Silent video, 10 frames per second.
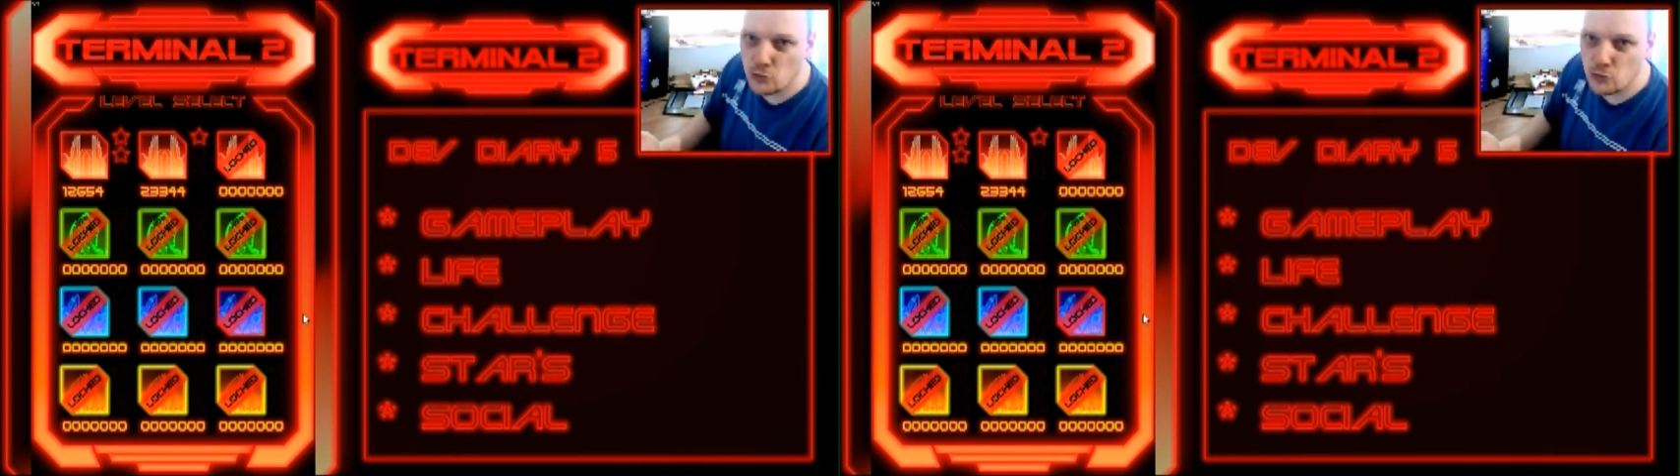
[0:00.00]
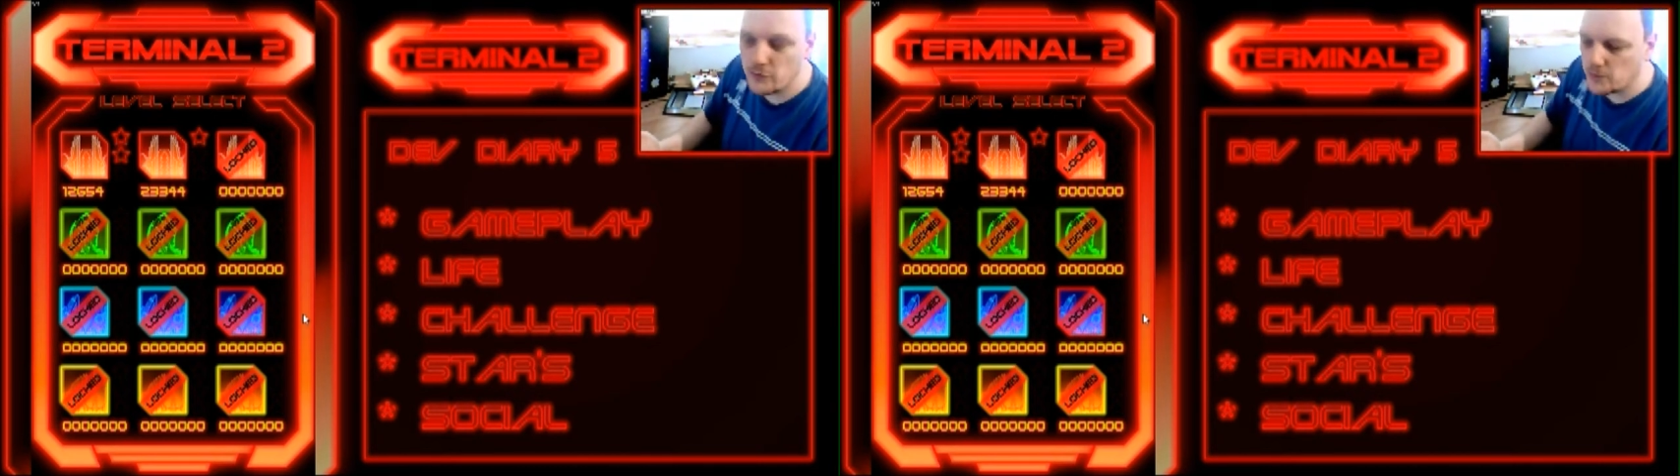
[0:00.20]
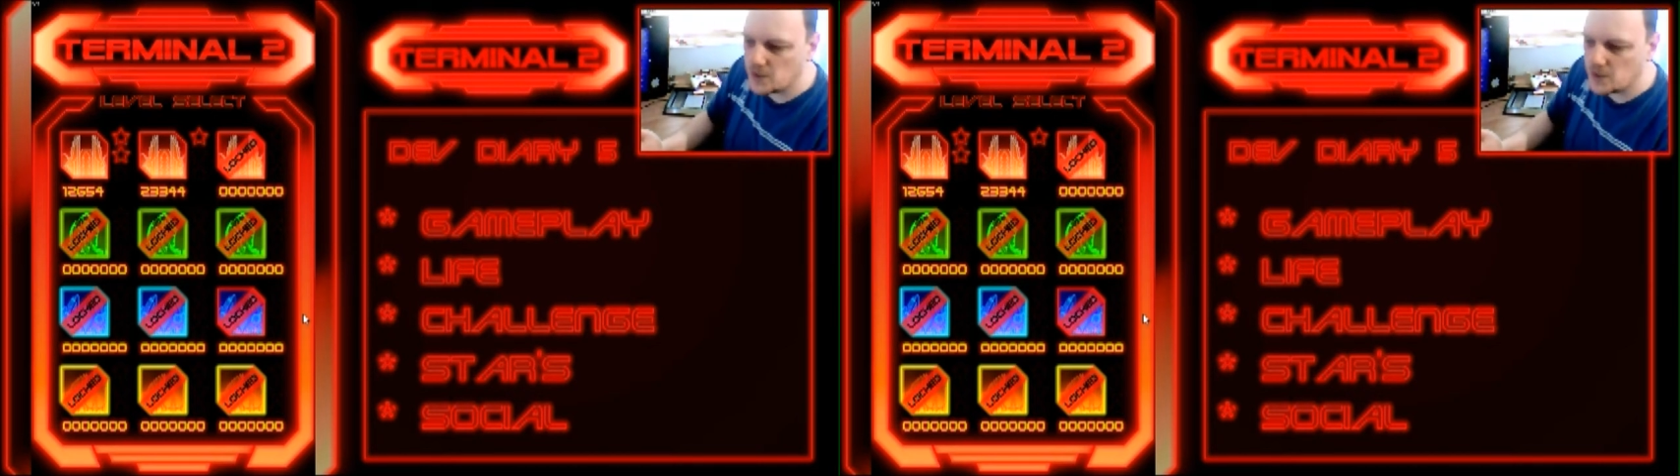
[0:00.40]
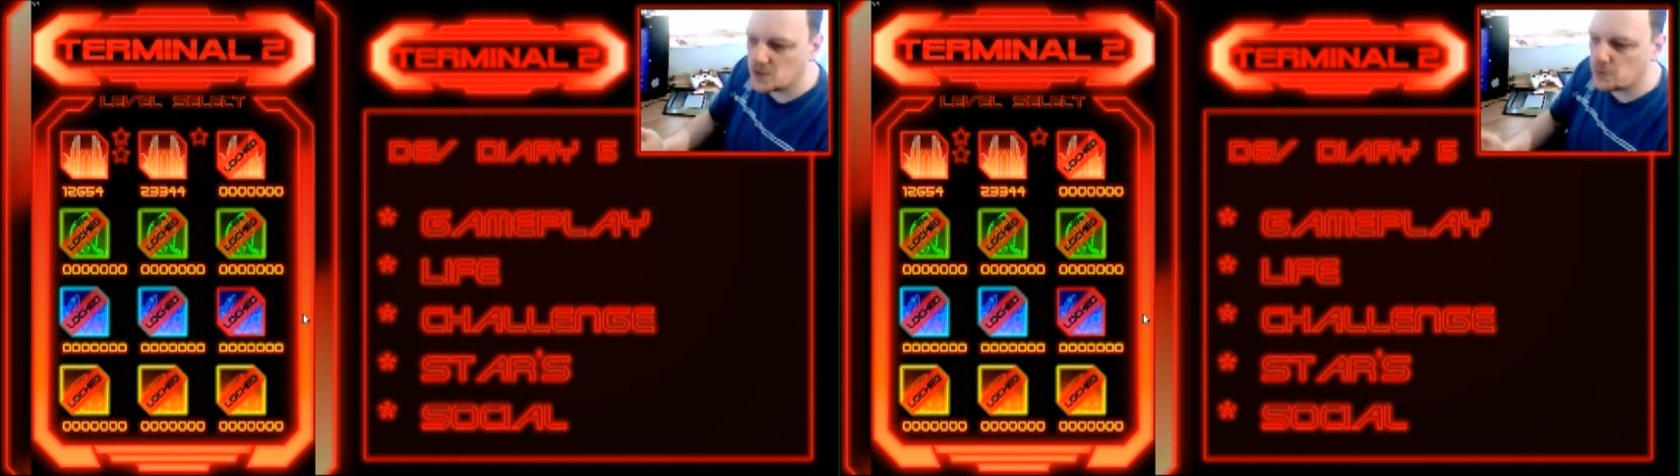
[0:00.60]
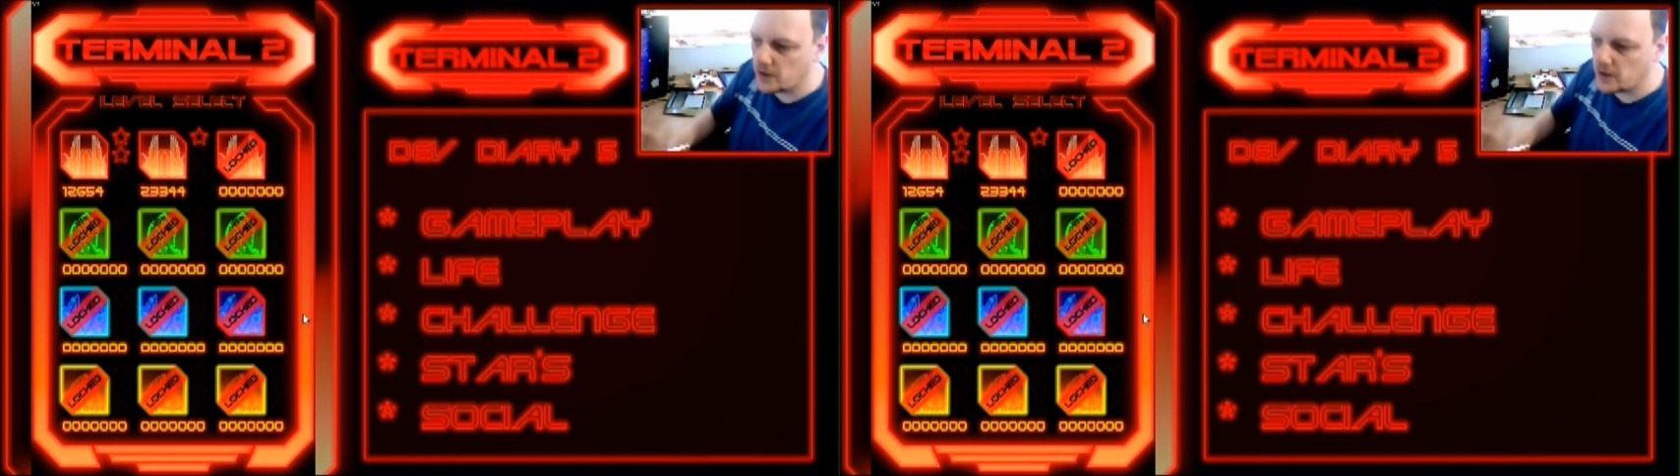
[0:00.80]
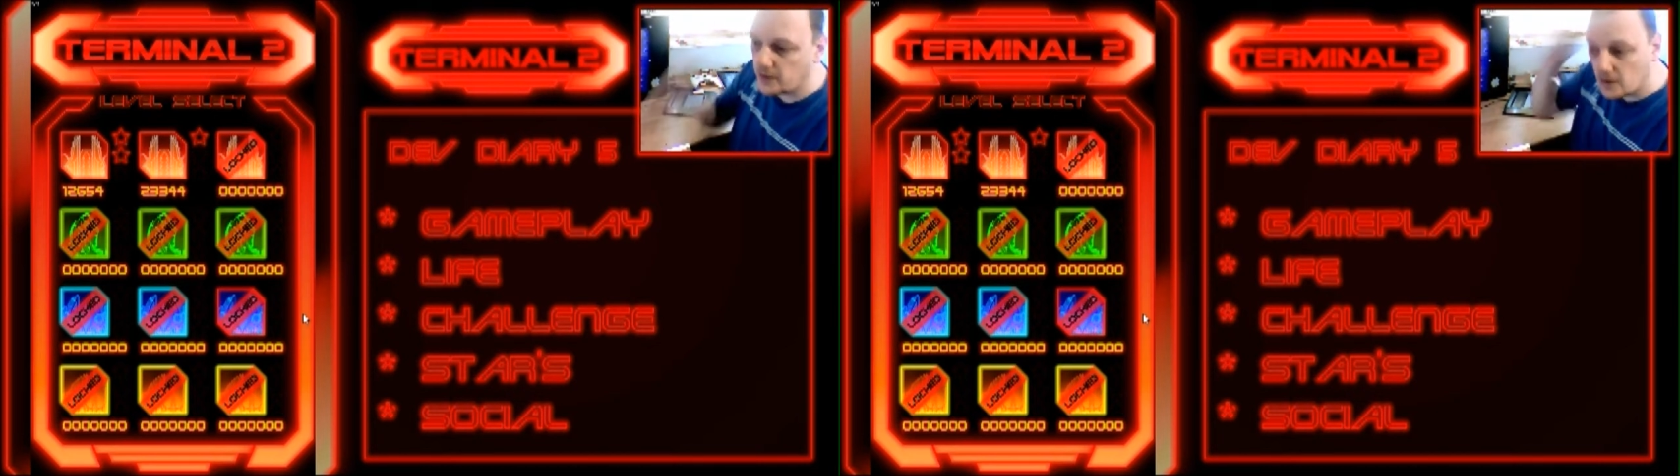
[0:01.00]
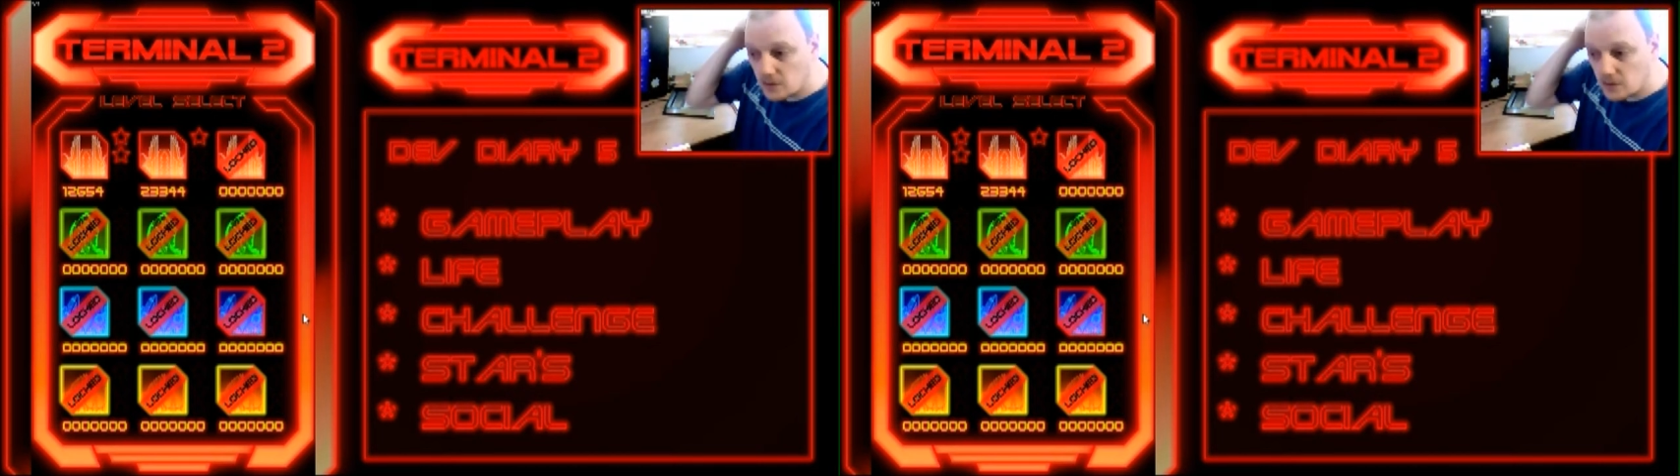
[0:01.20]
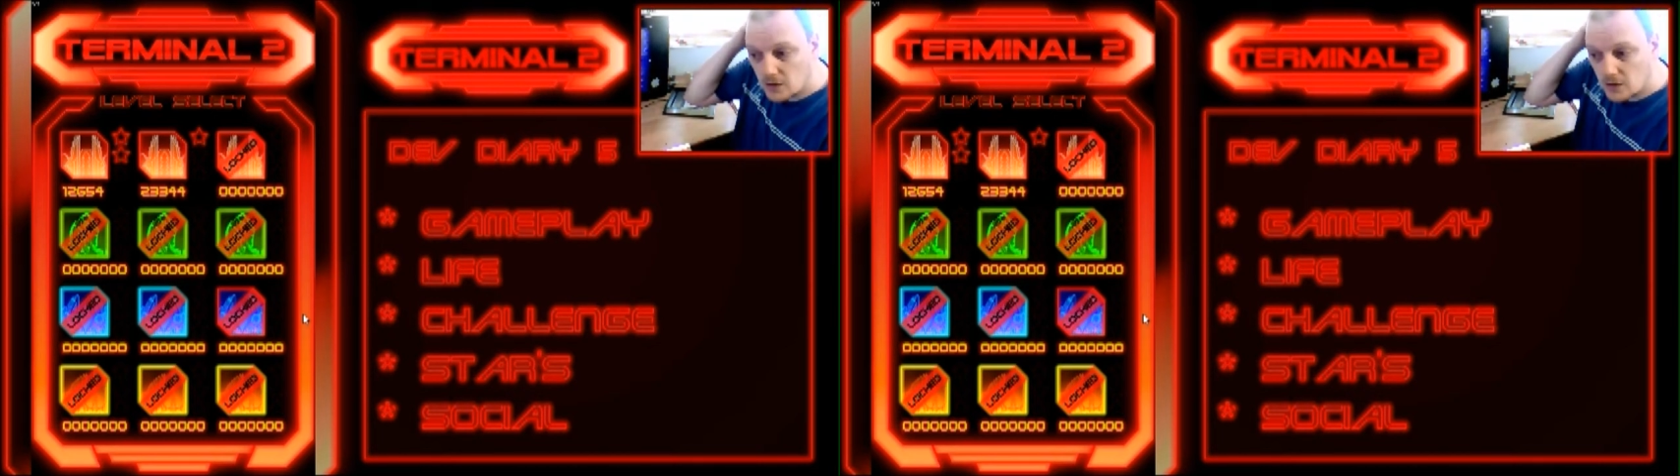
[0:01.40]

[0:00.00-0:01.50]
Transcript: room for me to expand that.